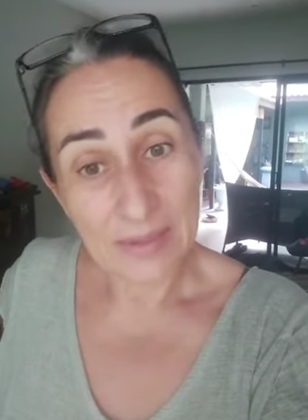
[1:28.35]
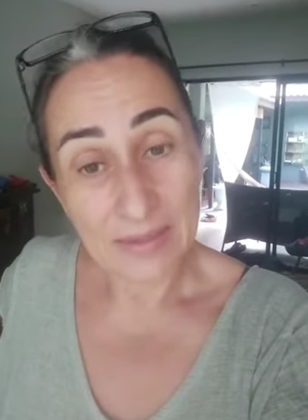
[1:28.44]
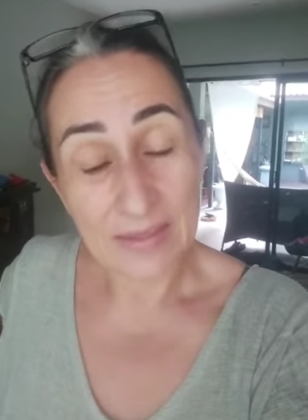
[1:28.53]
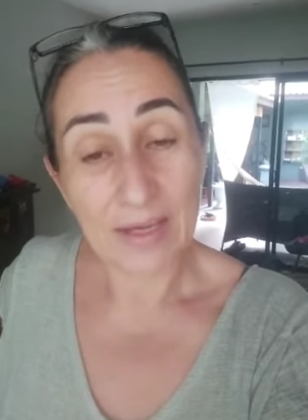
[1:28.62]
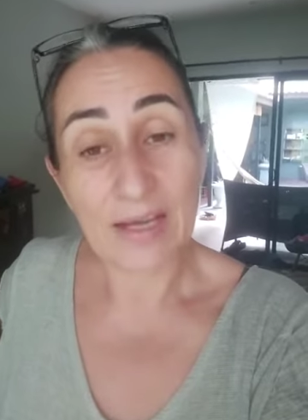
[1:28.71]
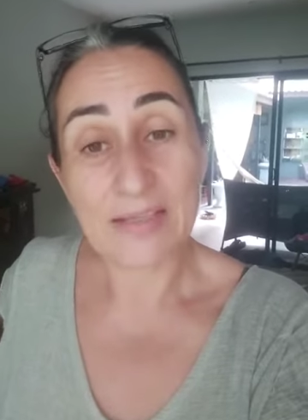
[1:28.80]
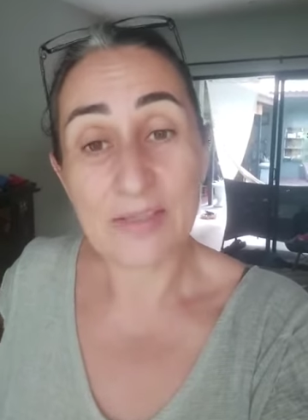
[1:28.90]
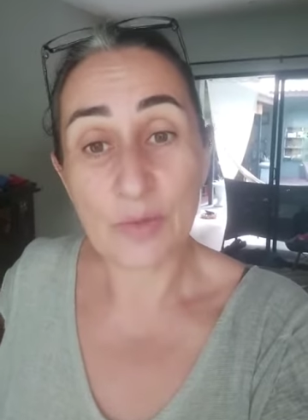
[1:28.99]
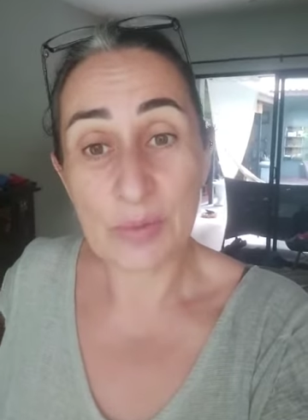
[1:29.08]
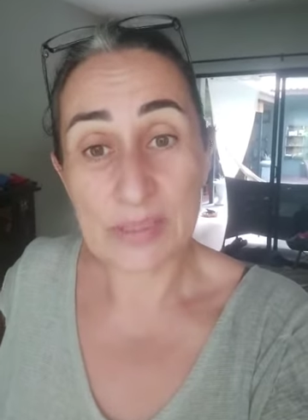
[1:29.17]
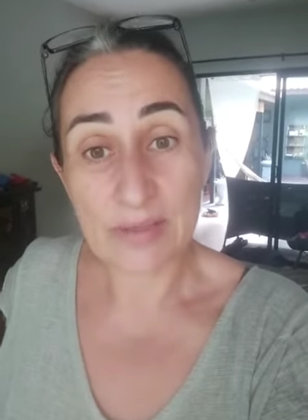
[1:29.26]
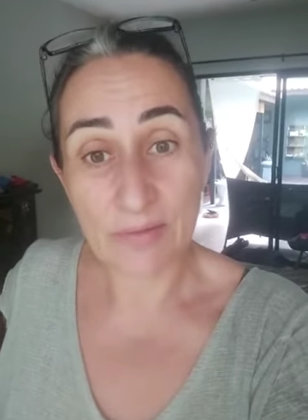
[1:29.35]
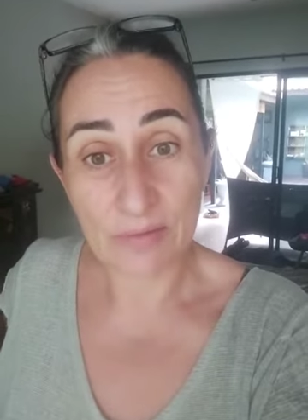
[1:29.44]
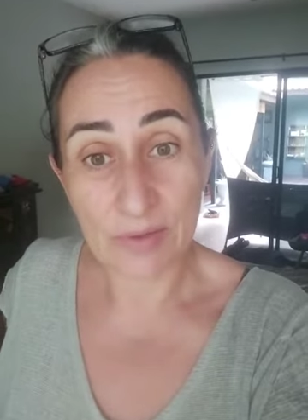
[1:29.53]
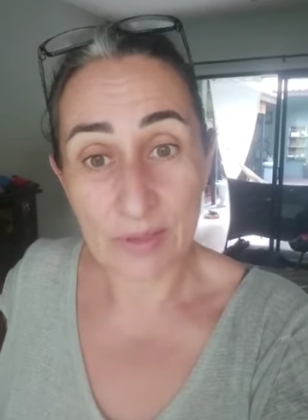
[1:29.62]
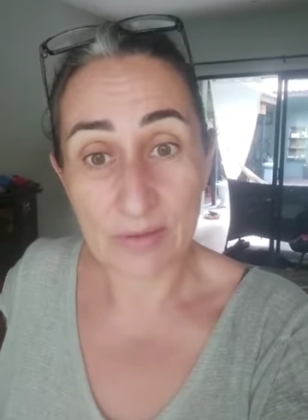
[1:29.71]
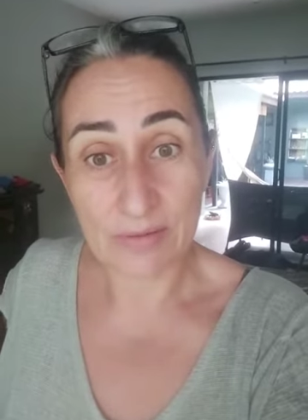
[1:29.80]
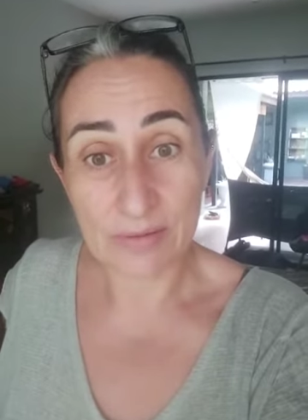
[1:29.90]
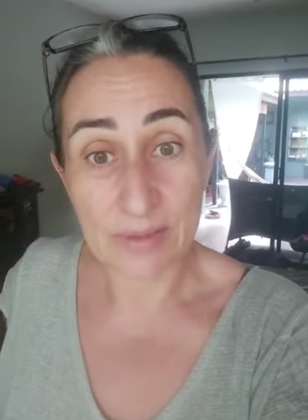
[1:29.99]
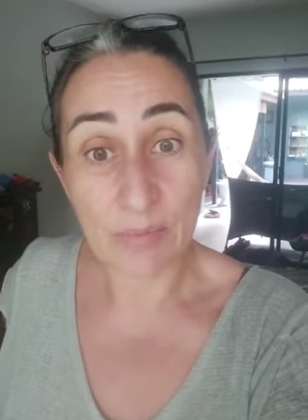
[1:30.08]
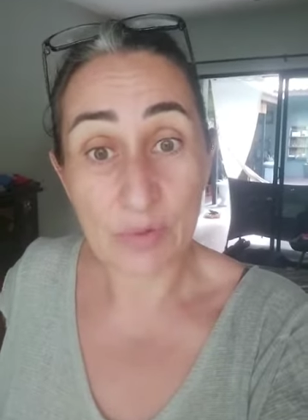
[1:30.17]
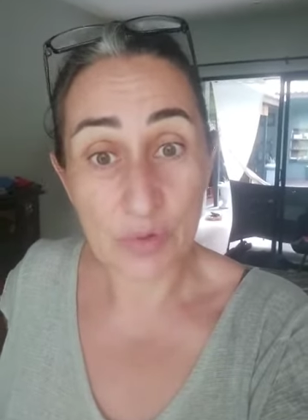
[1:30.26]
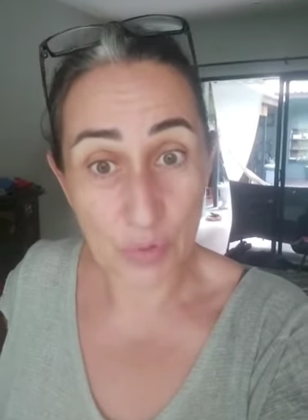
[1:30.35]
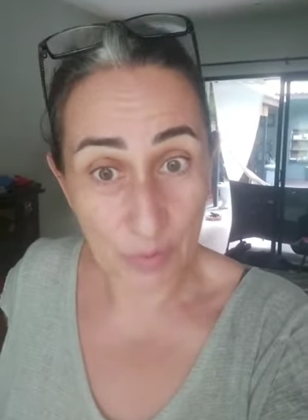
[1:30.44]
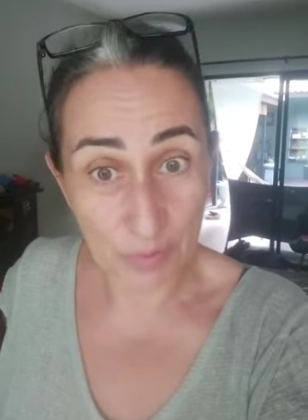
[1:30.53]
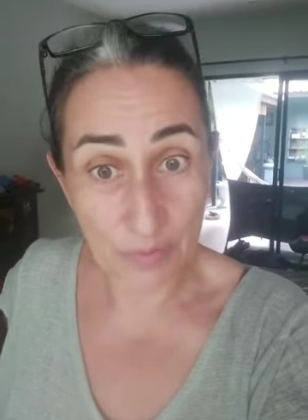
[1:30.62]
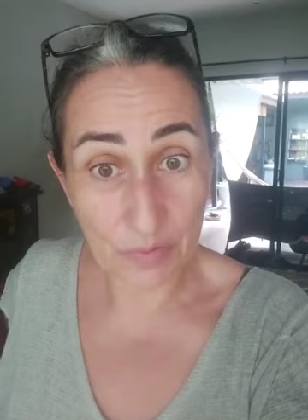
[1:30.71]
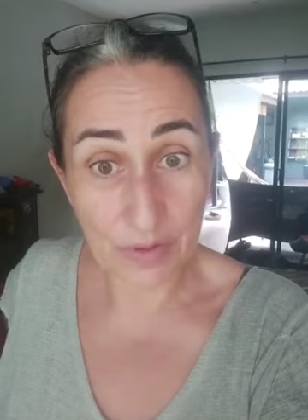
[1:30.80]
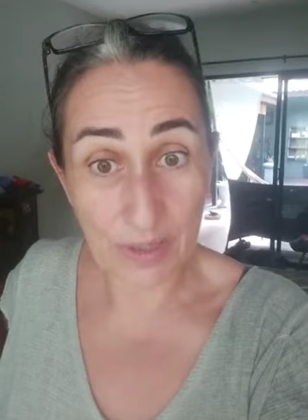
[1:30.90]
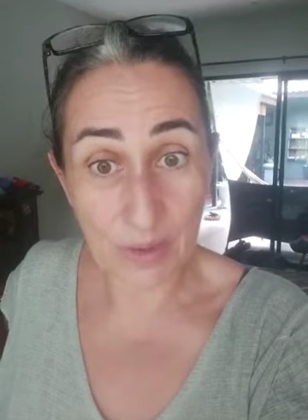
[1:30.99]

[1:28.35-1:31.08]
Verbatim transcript: there has to be something, some truth